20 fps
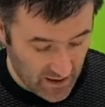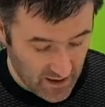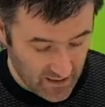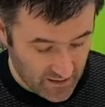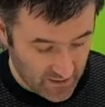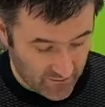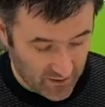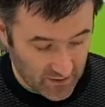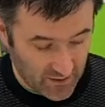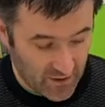
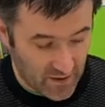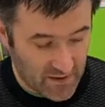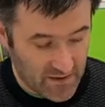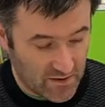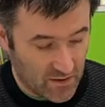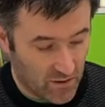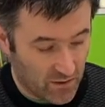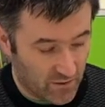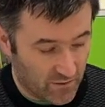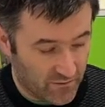They've got nice,
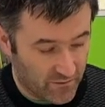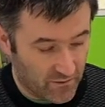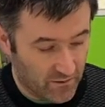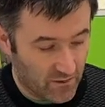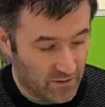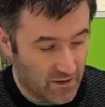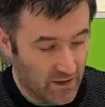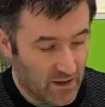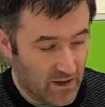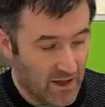
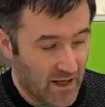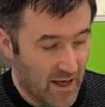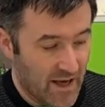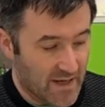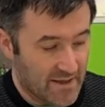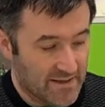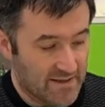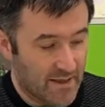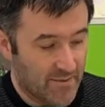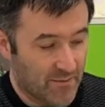colourful uh,
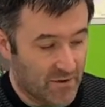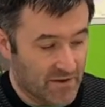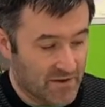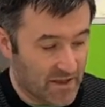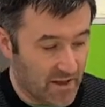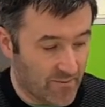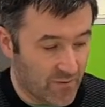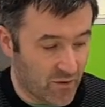step-by-step